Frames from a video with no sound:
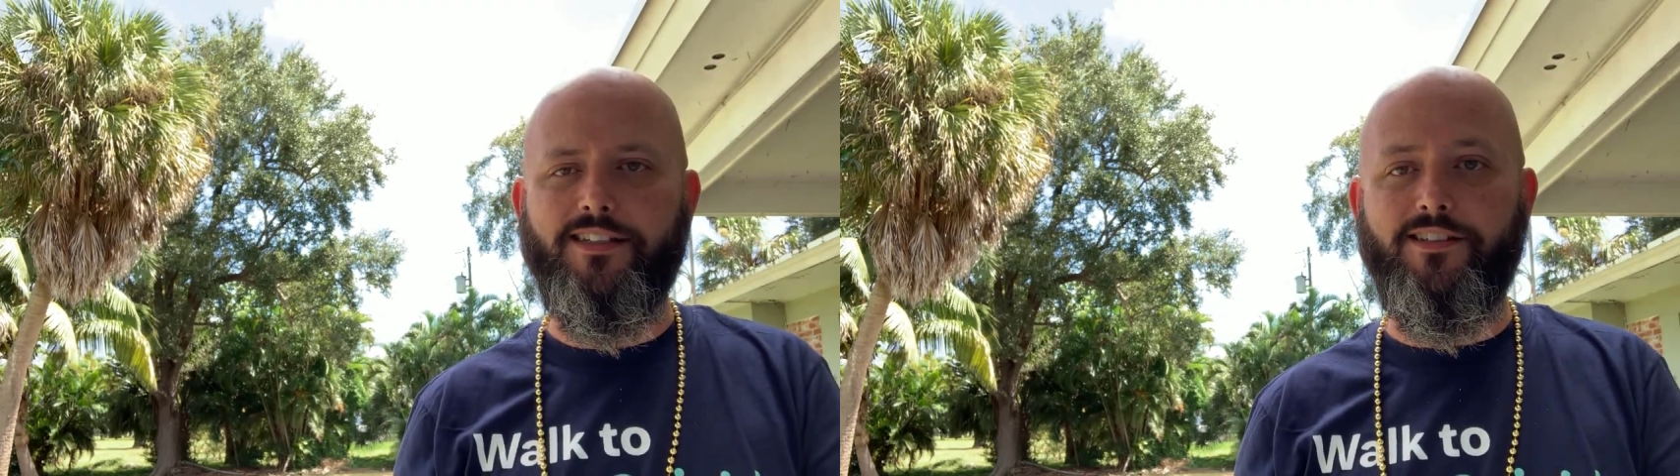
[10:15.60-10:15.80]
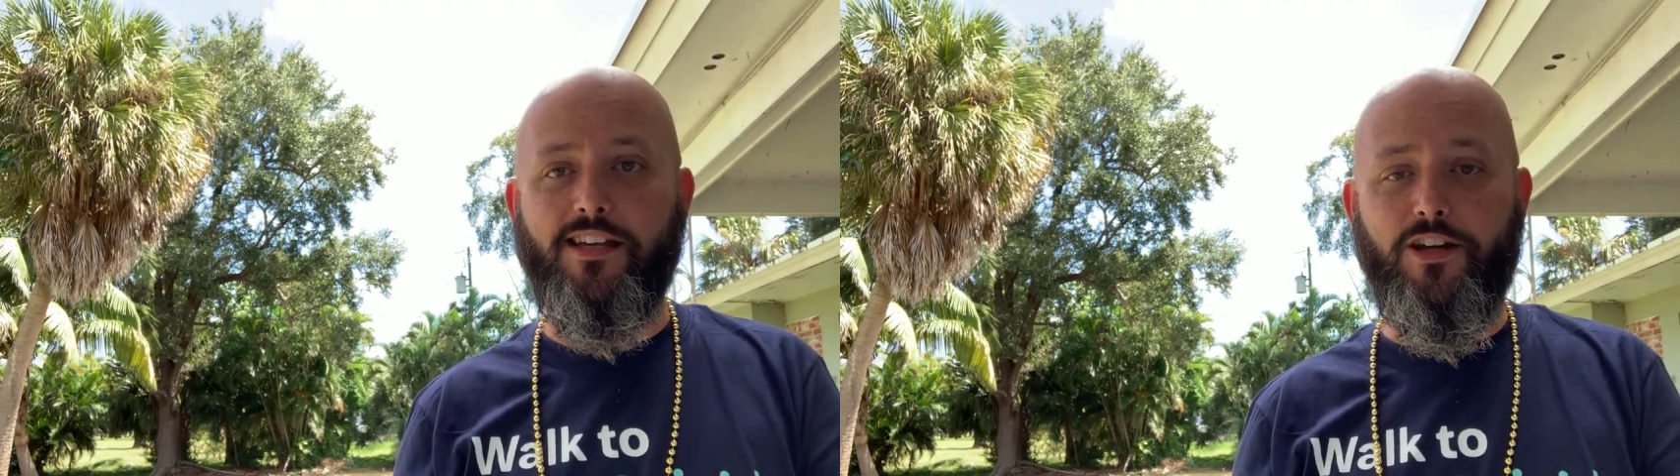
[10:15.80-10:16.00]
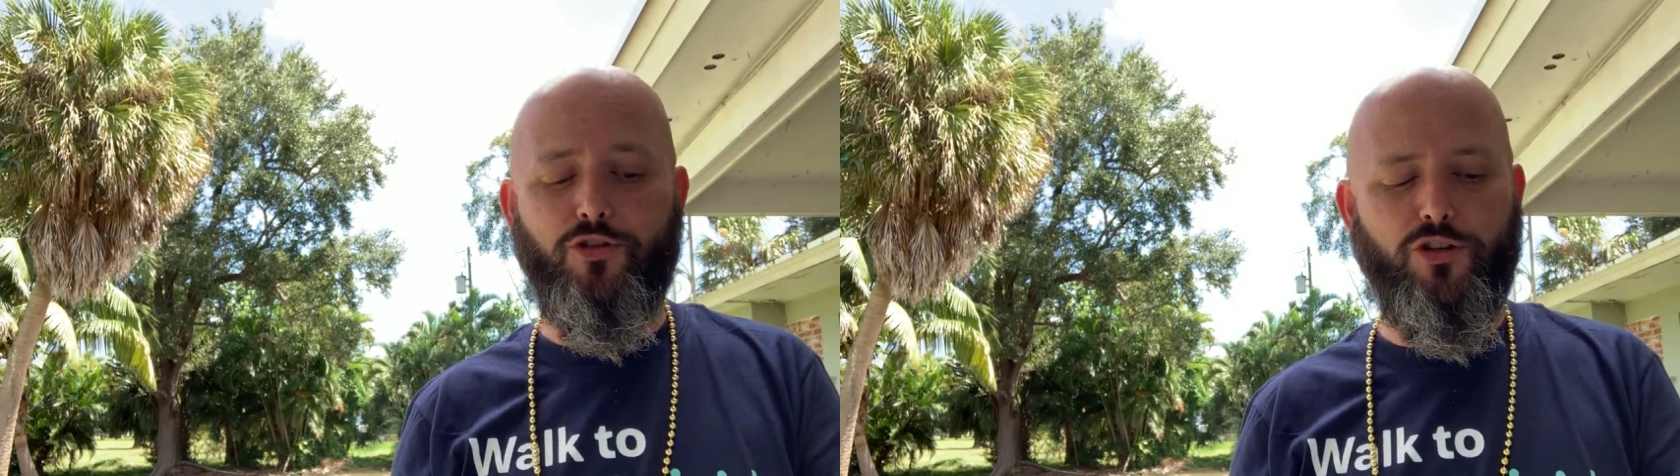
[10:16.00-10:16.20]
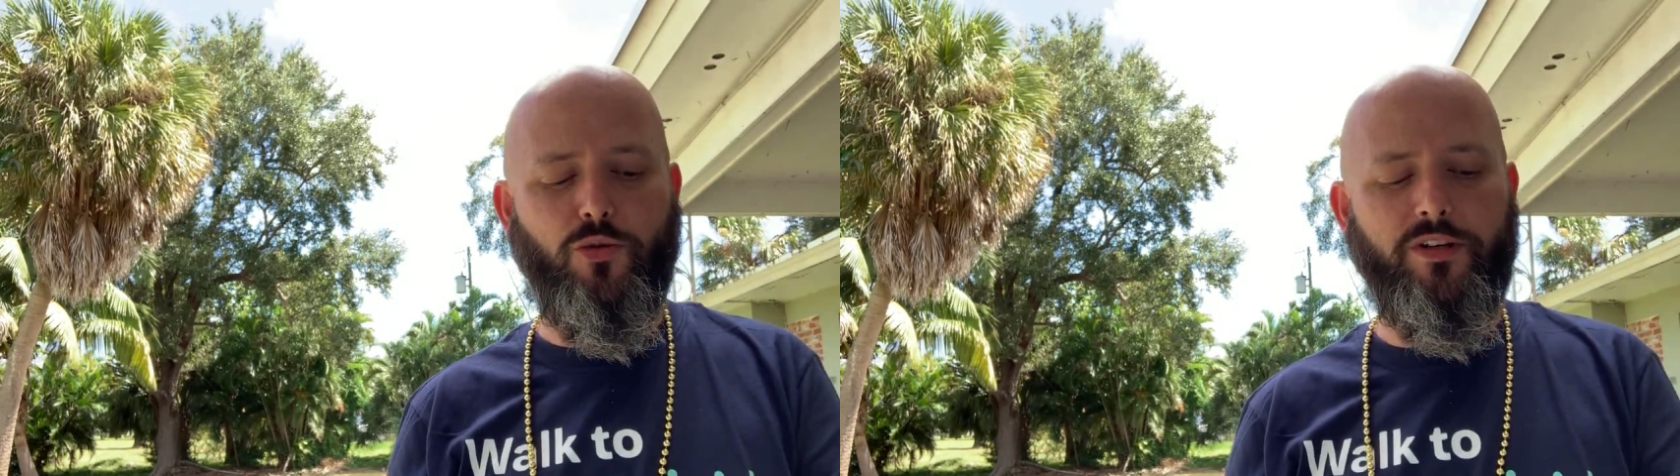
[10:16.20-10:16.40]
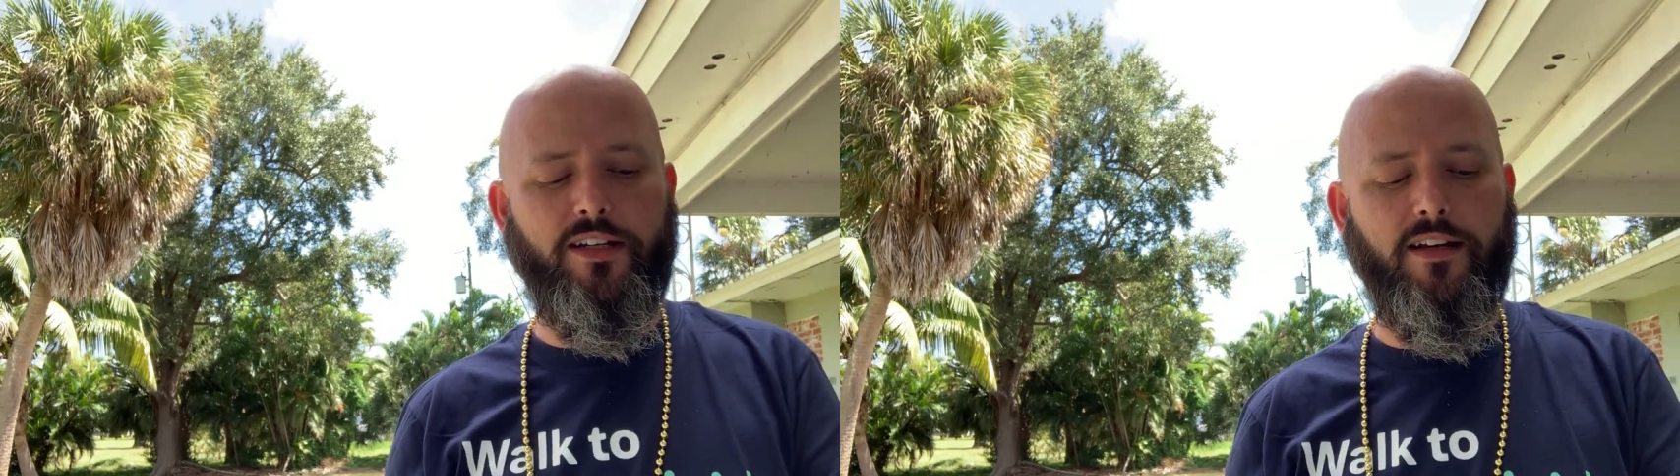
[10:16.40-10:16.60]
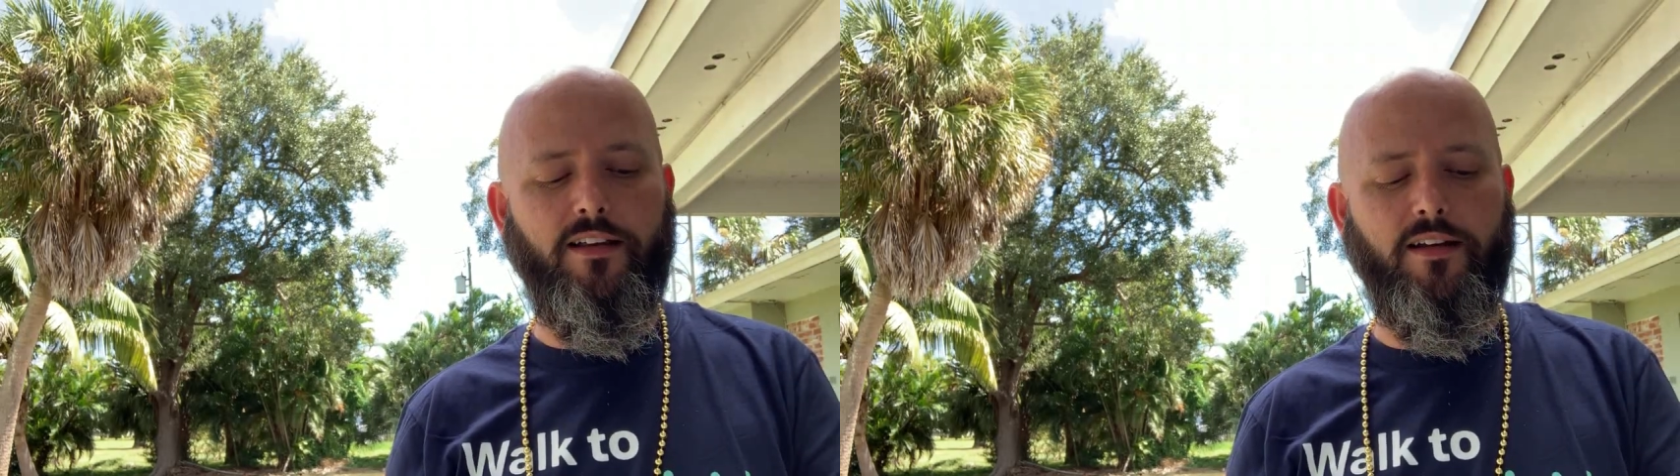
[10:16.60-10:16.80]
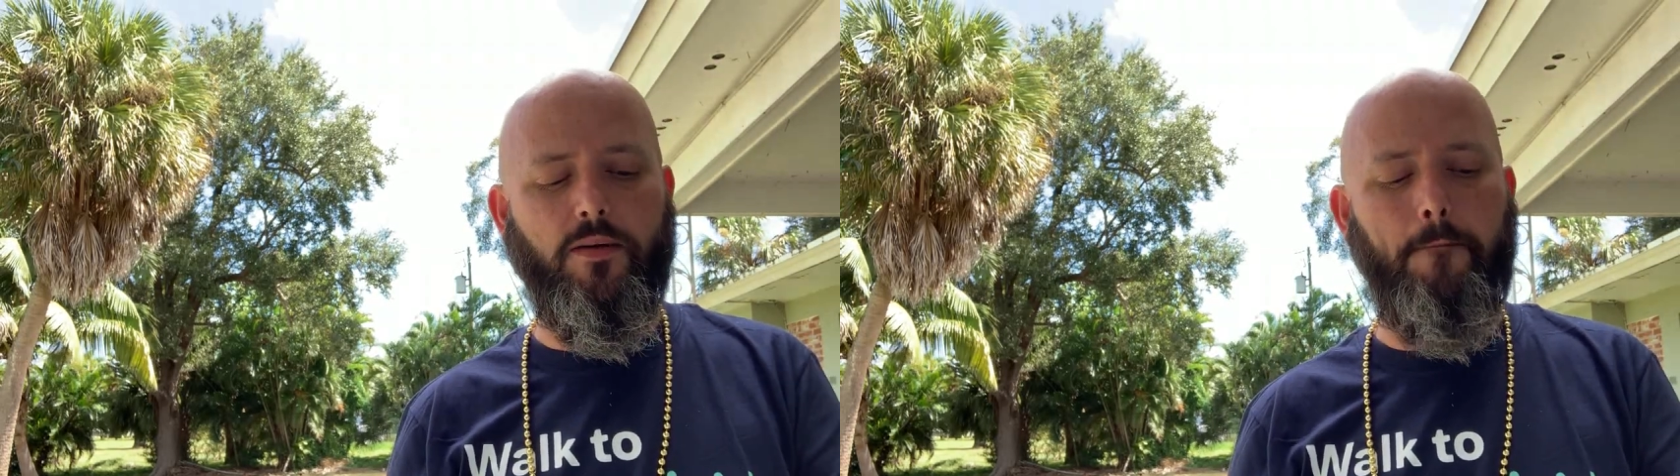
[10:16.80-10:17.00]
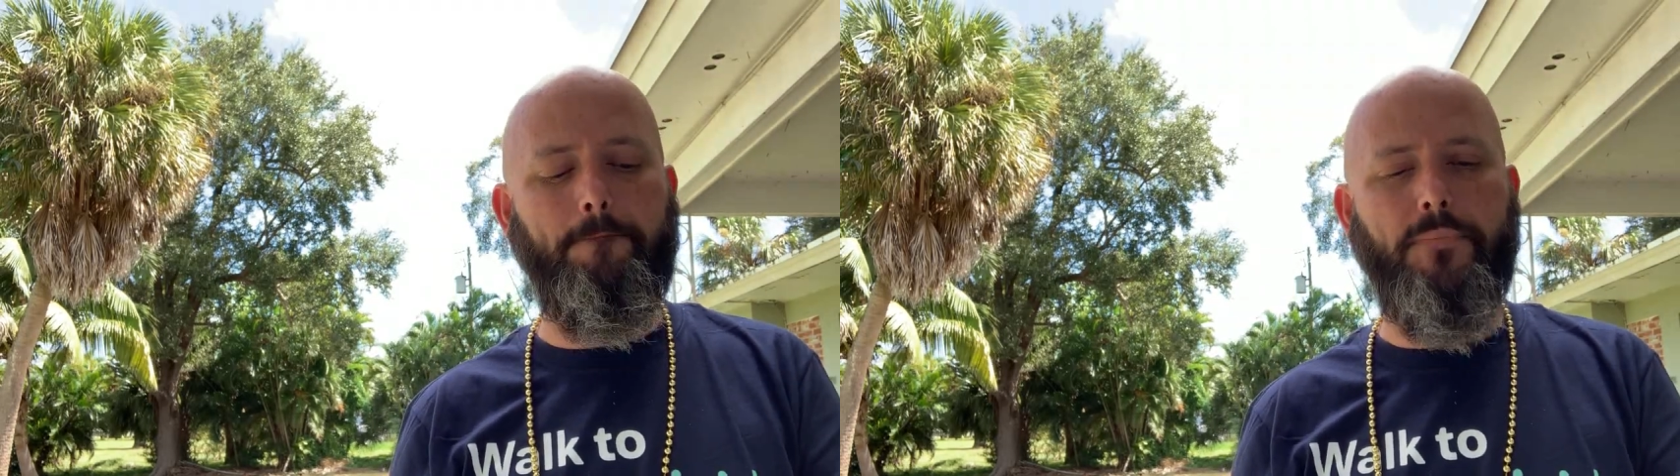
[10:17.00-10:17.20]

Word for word: Sandra Norniella,